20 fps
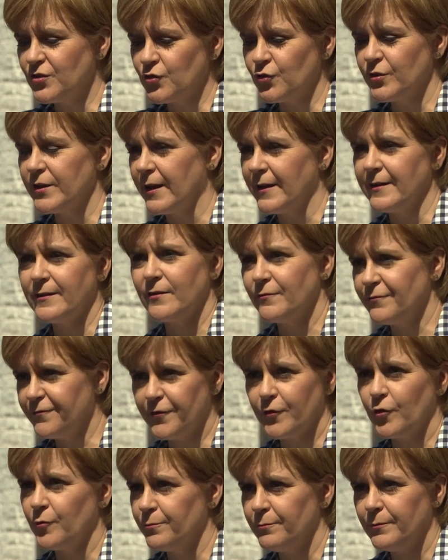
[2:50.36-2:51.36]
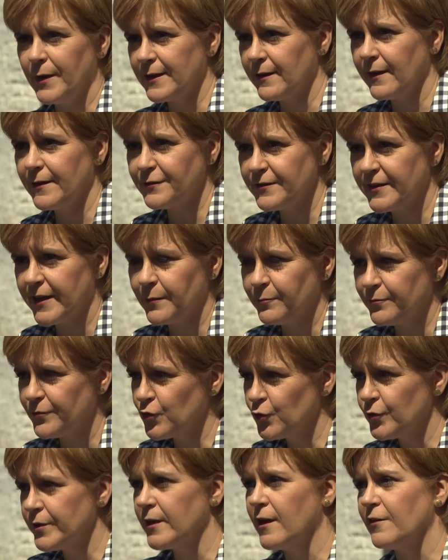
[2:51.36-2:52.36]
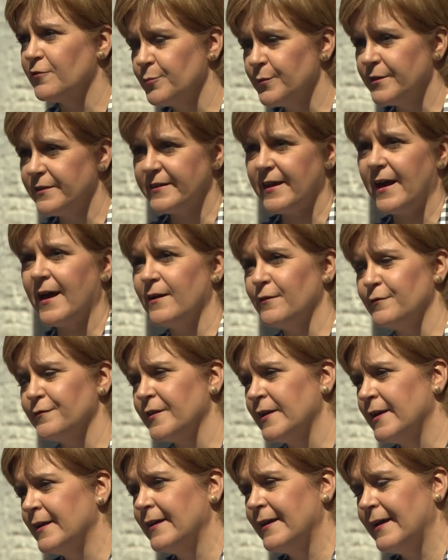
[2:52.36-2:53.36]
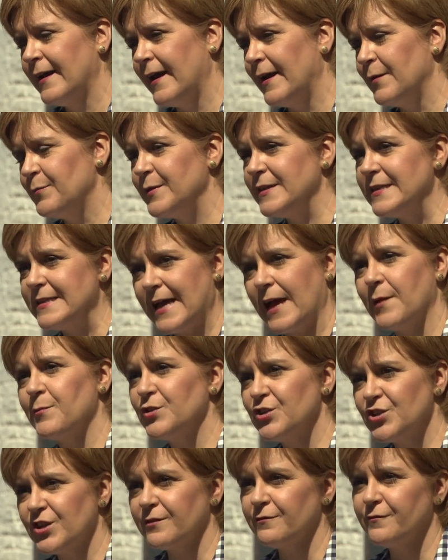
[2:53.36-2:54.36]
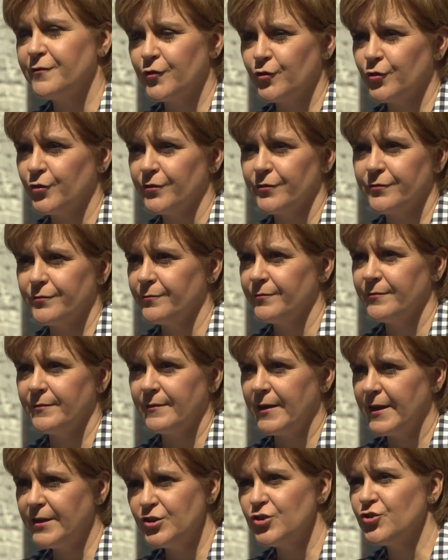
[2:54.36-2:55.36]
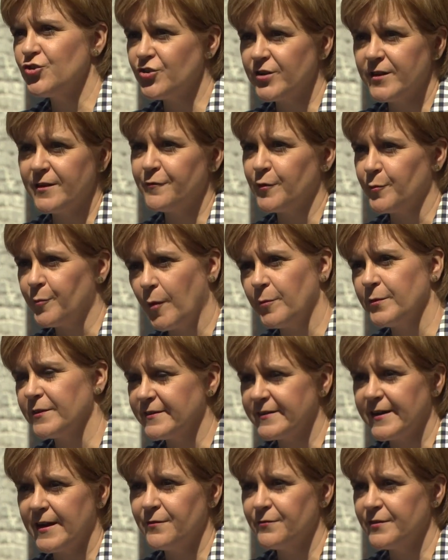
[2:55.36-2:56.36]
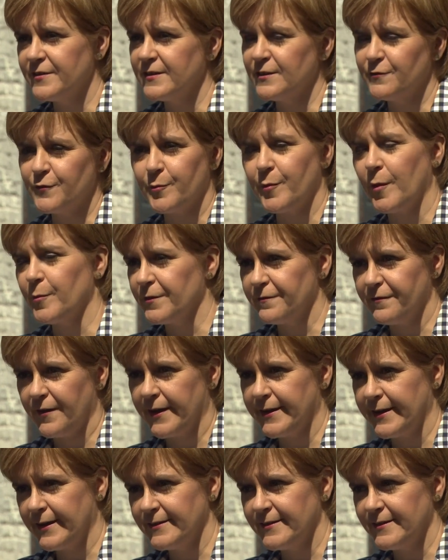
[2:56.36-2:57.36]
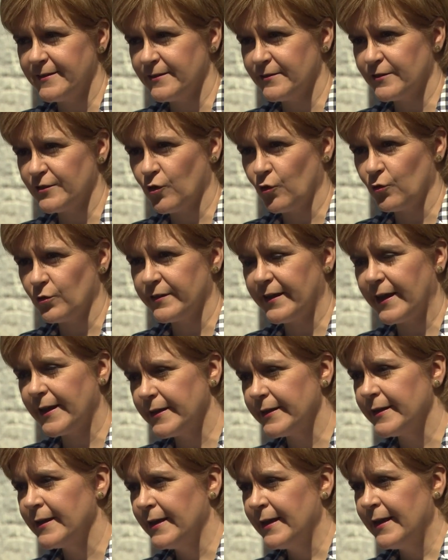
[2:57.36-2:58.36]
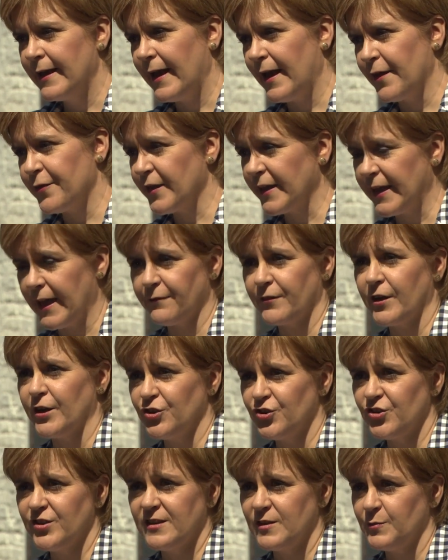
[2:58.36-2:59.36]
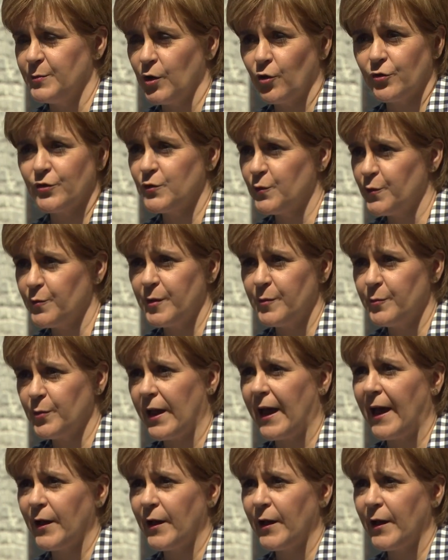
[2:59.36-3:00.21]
Tory, and for my lifetime, Tory governments have uh, been damaging for industry, for public services, for public finances in Scotland. I uh, think I've got a duty to be honest with people.